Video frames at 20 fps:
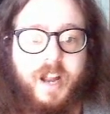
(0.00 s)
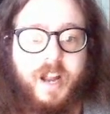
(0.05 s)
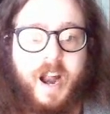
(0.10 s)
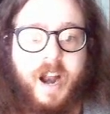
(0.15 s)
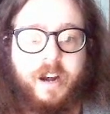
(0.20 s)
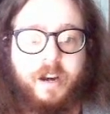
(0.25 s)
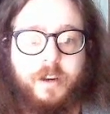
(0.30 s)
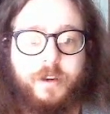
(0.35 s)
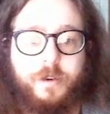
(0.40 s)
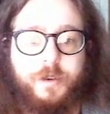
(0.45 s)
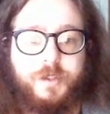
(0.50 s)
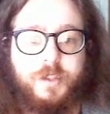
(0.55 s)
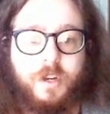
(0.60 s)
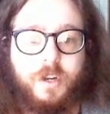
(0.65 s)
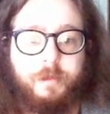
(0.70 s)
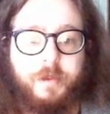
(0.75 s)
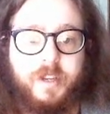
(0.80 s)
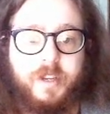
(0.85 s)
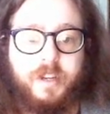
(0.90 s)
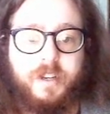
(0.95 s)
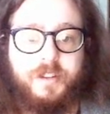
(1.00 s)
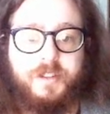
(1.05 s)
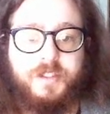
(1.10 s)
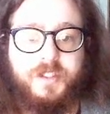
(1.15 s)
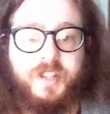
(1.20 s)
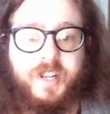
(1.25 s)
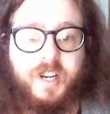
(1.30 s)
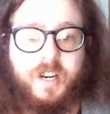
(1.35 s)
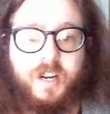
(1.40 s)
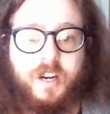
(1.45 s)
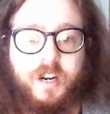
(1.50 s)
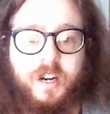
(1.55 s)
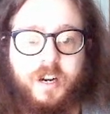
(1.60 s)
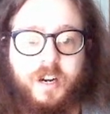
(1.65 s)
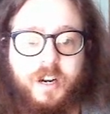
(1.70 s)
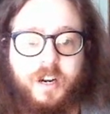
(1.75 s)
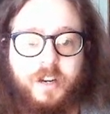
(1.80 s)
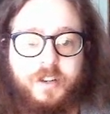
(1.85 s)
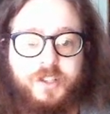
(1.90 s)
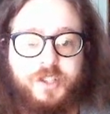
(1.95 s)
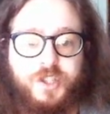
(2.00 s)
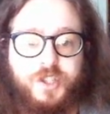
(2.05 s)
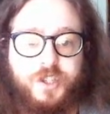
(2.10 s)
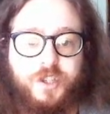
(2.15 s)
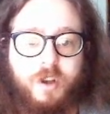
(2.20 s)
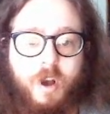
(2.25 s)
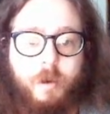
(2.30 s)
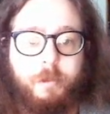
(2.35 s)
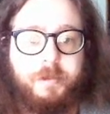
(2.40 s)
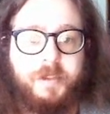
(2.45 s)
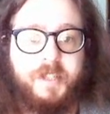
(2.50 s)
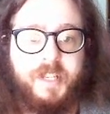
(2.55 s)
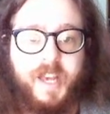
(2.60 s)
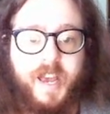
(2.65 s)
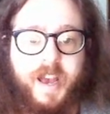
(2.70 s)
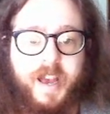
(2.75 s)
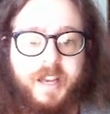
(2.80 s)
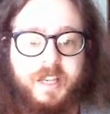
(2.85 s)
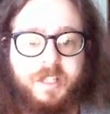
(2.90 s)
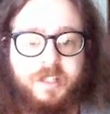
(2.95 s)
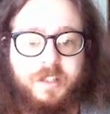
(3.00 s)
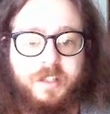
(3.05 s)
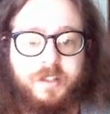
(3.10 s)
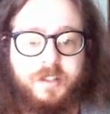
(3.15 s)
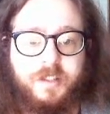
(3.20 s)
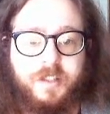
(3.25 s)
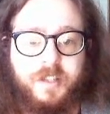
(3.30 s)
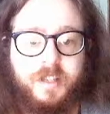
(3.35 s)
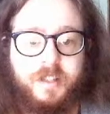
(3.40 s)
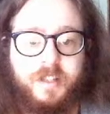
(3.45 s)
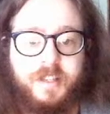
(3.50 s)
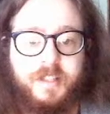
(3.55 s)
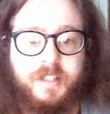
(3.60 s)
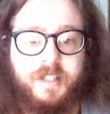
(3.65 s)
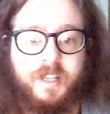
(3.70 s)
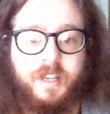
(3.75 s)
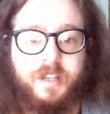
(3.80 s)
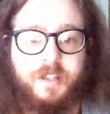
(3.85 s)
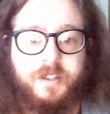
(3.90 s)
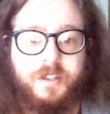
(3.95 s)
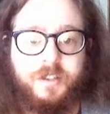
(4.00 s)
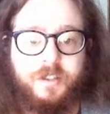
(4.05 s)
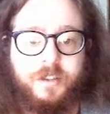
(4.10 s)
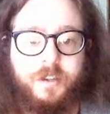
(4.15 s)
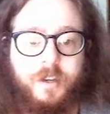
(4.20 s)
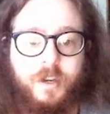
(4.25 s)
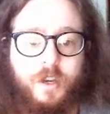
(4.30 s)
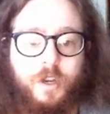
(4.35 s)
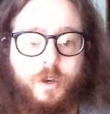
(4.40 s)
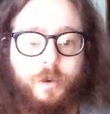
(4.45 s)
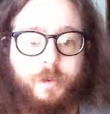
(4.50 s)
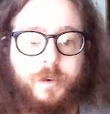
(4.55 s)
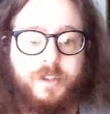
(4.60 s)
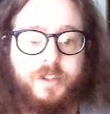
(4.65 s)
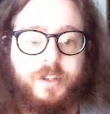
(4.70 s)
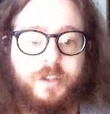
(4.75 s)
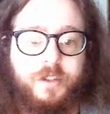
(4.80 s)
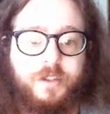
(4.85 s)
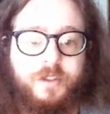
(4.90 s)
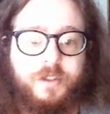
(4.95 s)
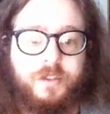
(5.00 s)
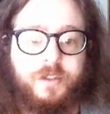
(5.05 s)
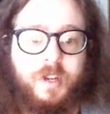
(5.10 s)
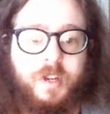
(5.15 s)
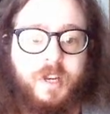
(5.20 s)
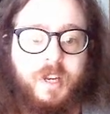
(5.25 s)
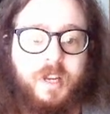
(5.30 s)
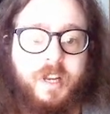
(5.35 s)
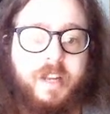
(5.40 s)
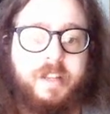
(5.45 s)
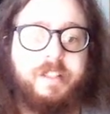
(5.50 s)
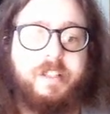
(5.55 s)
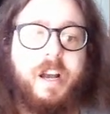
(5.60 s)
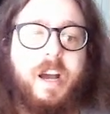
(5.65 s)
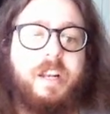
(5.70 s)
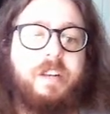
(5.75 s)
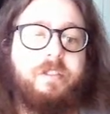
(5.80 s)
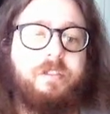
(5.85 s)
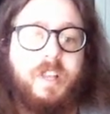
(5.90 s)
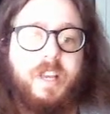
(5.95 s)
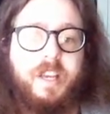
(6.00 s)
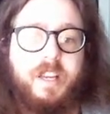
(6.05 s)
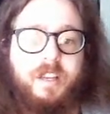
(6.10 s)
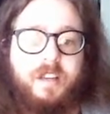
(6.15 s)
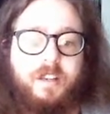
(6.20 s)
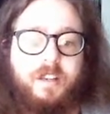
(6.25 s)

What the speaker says: arrows are because there are subtasks in this list, which is, it's kind of like